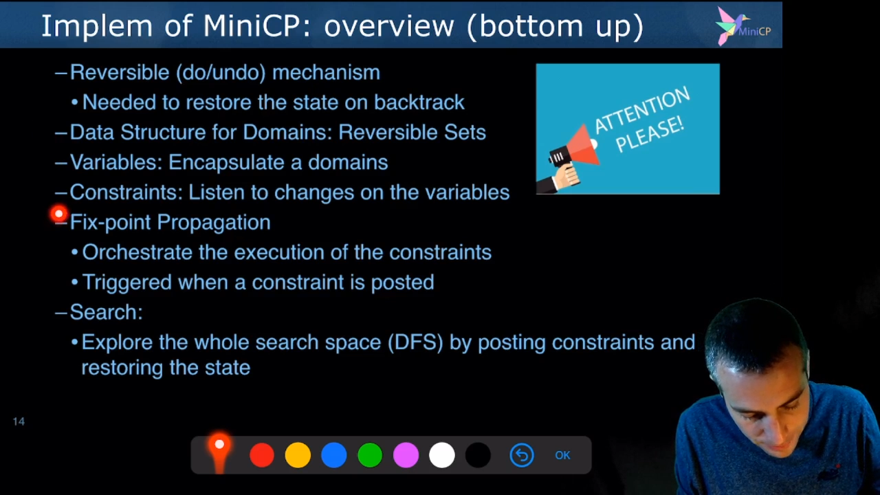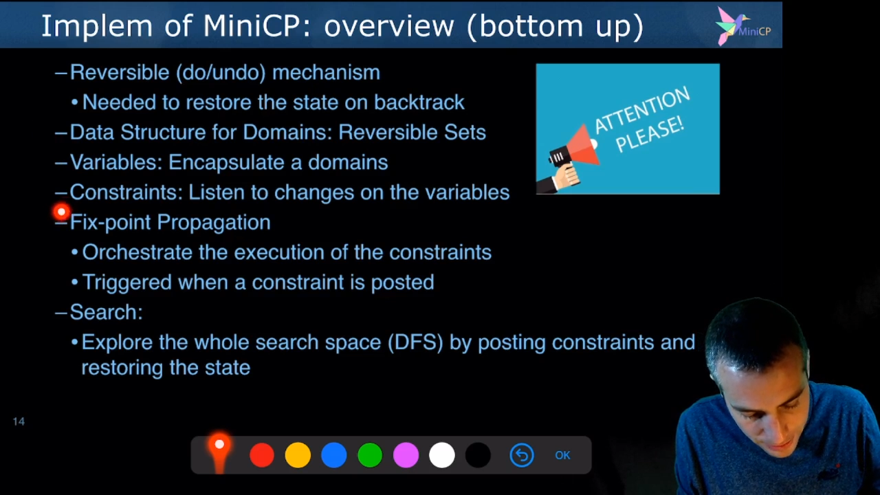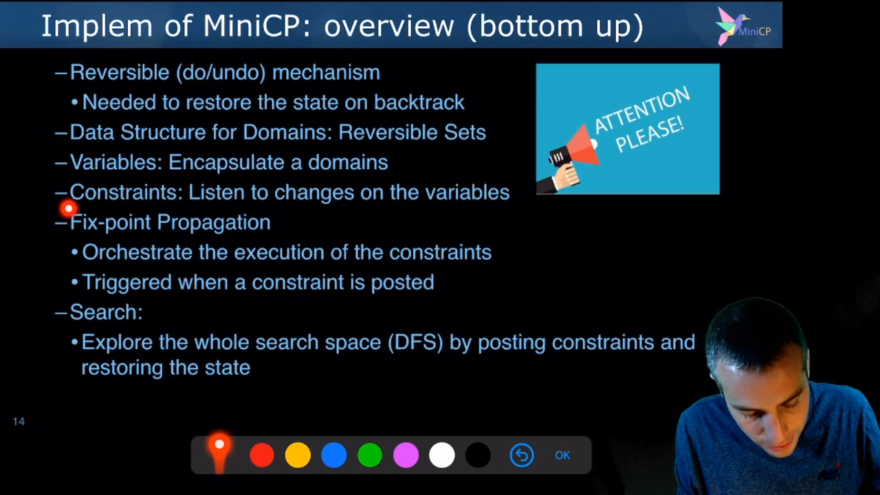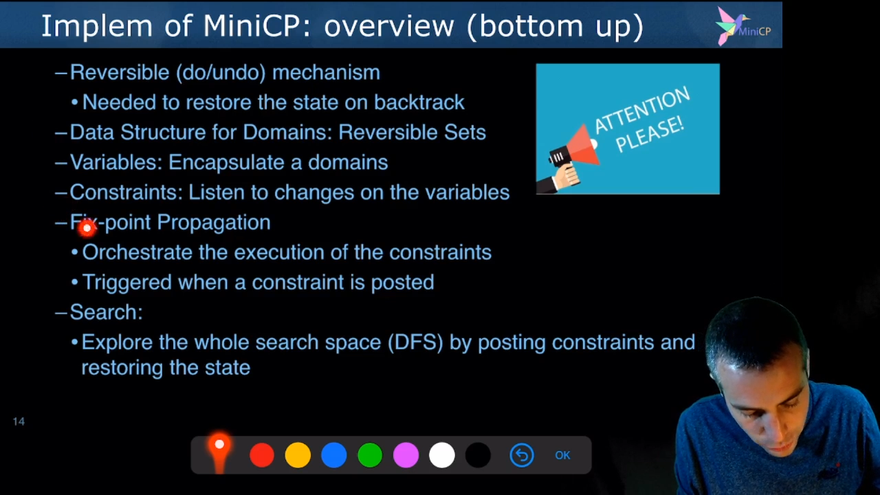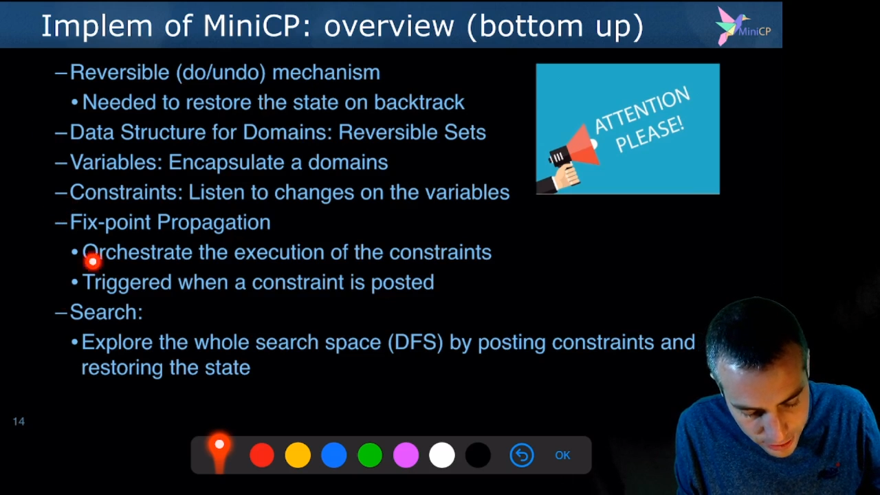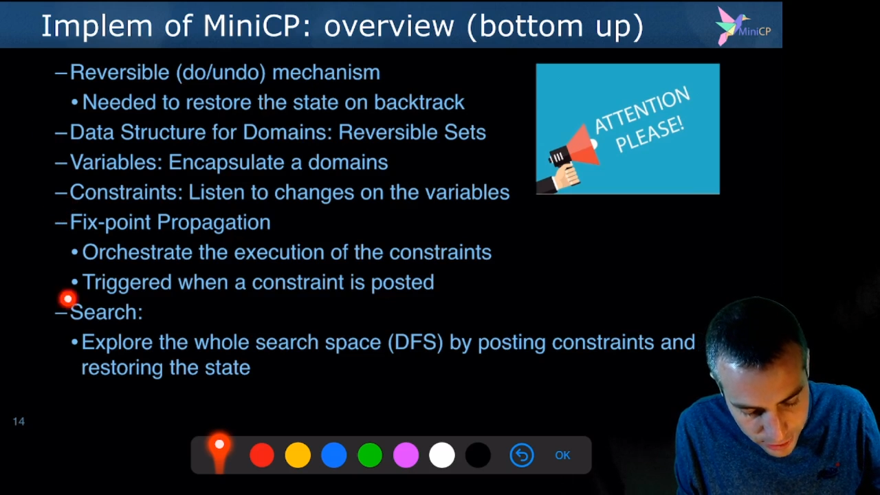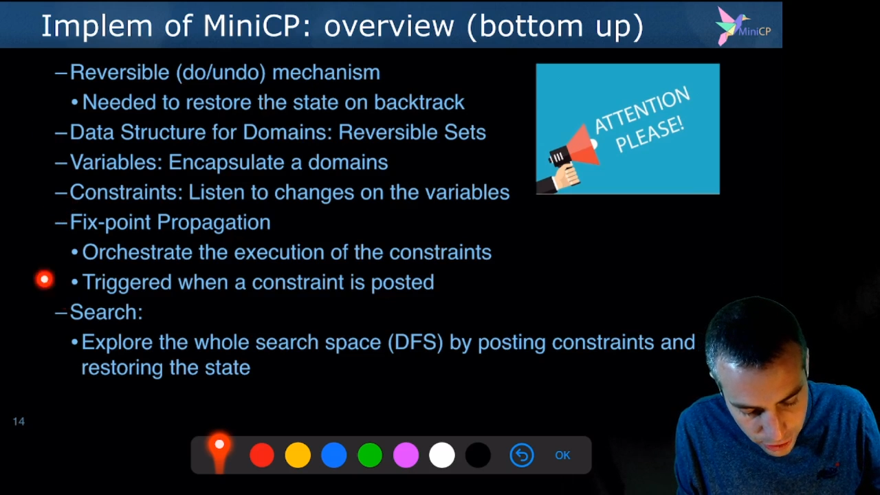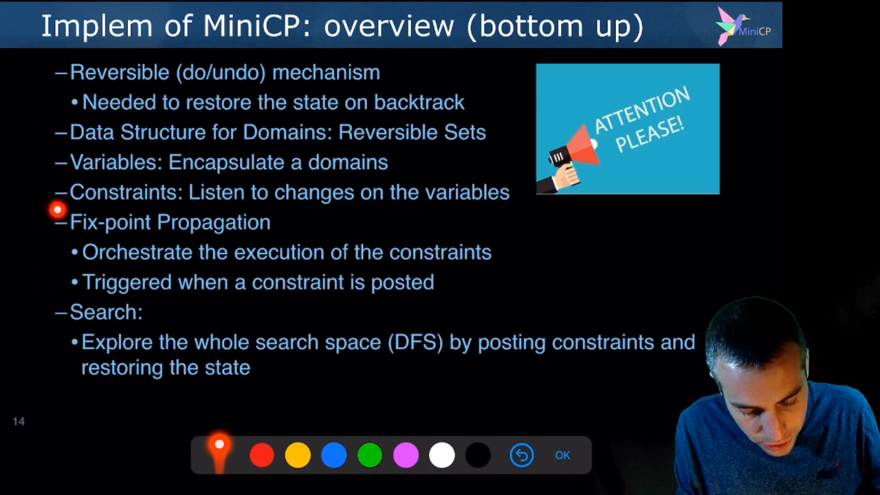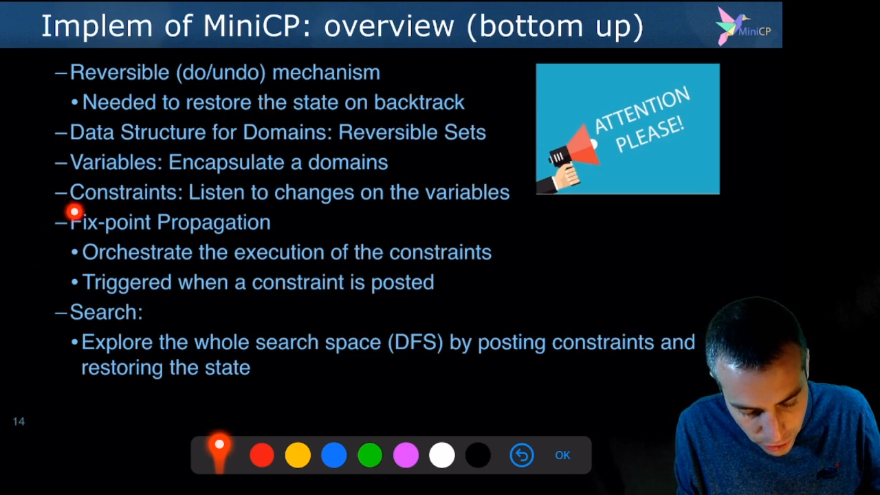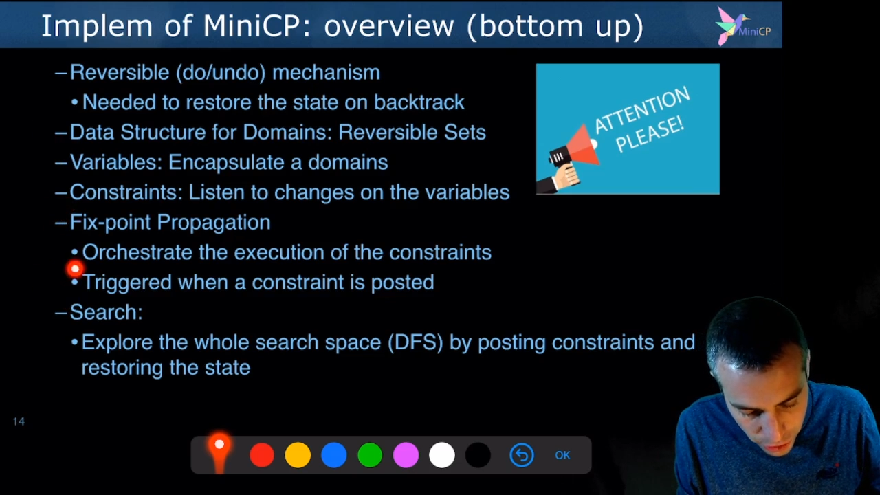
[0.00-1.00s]
and you need the
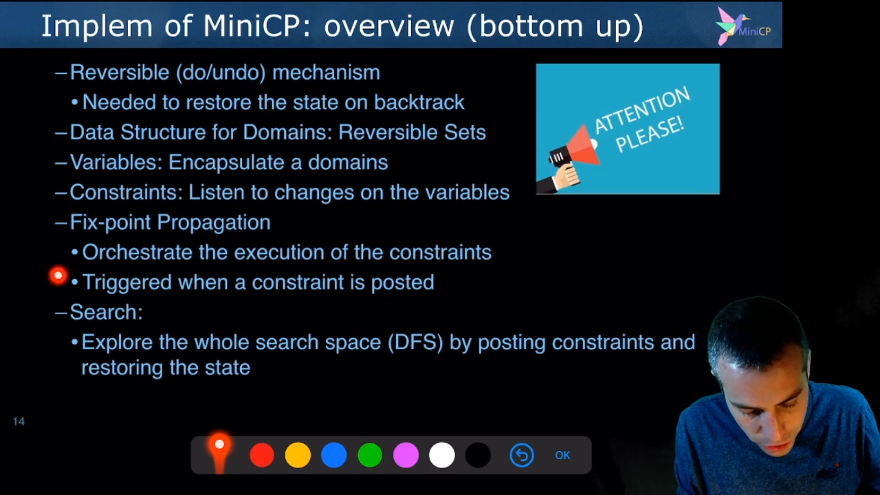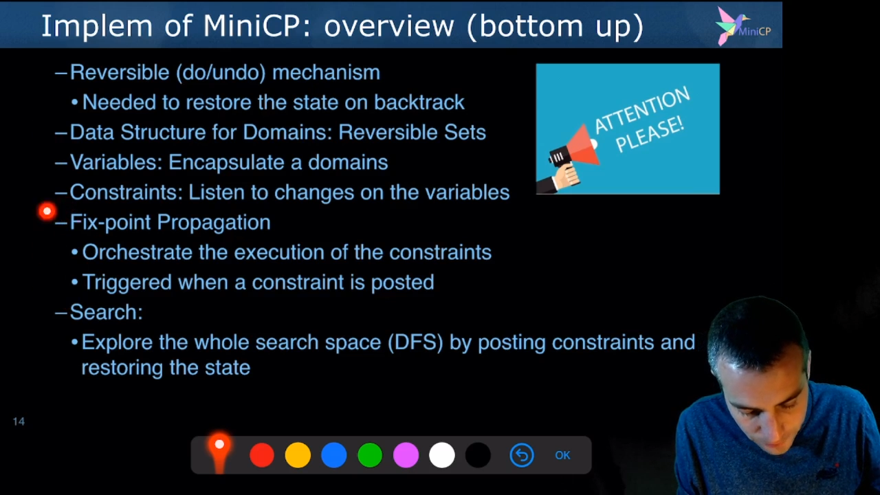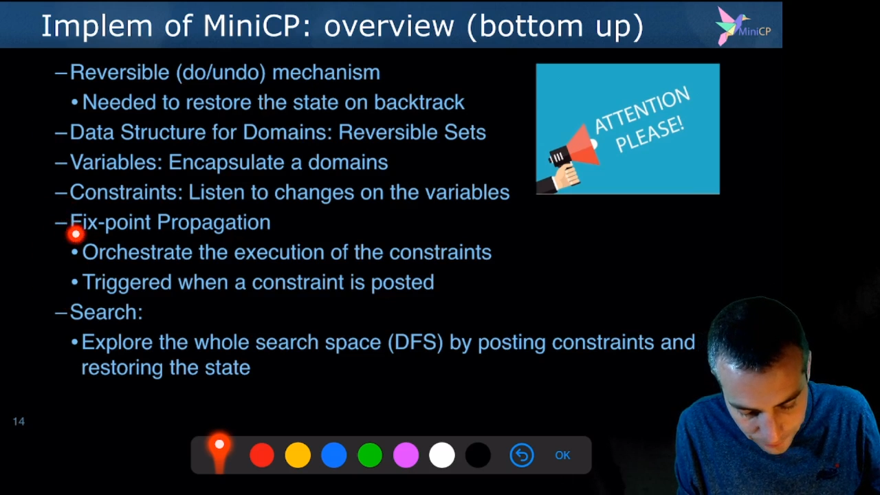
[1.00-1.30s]
search,